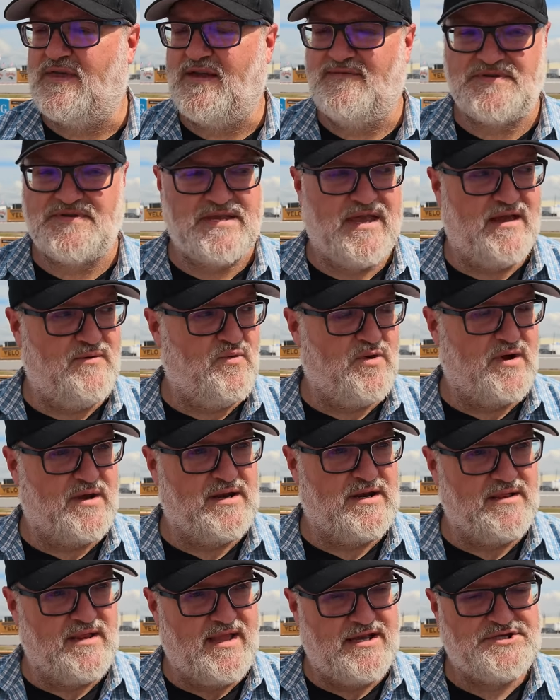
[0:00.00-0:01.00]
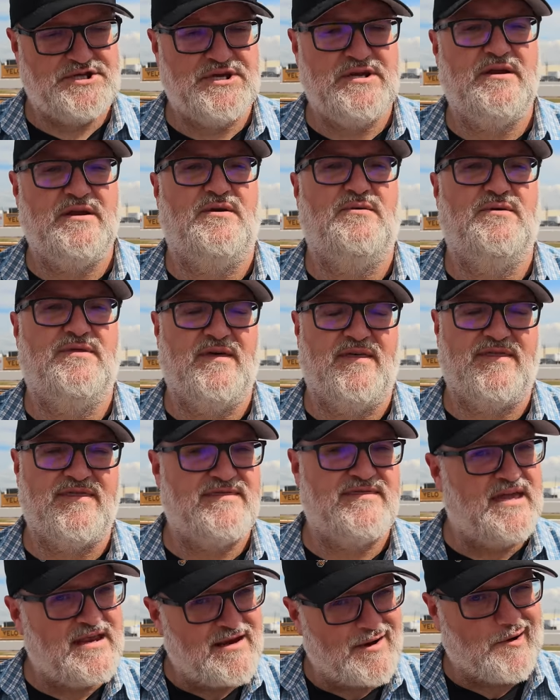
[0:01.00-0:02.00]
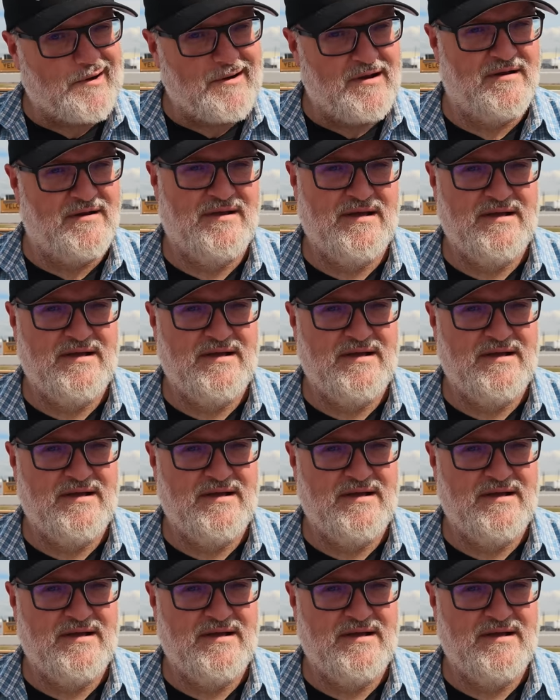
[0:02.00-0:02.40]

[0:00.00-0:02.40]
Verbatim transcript: They've said, we're going to let you do the thinner